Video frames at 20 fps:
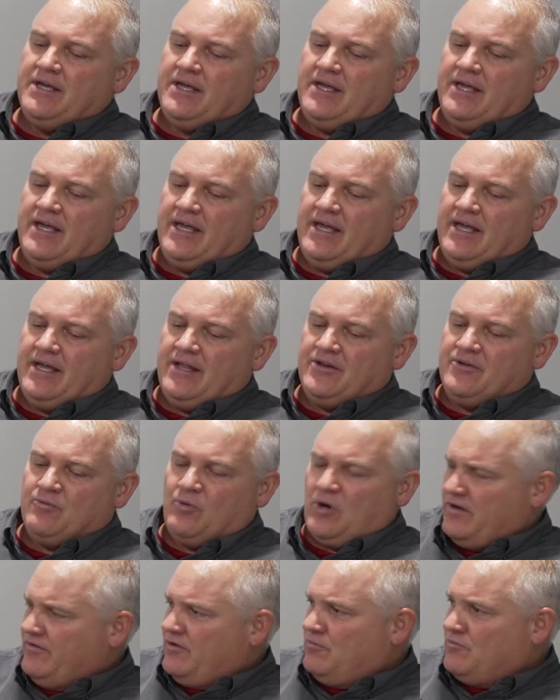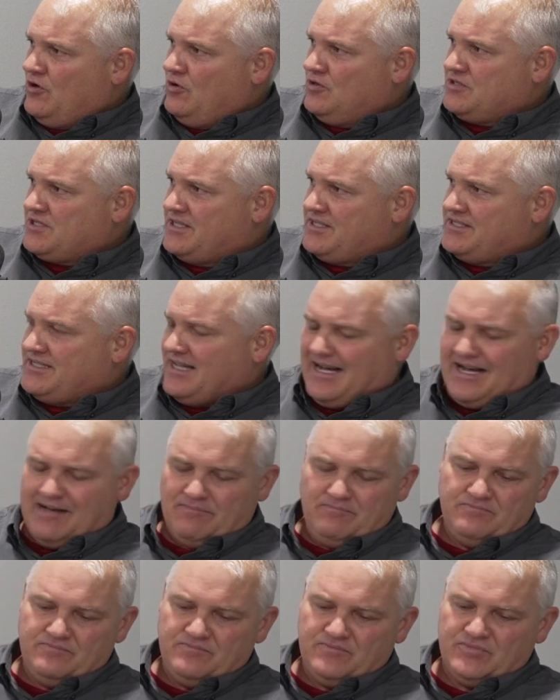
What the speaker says: And one of them rose to the top.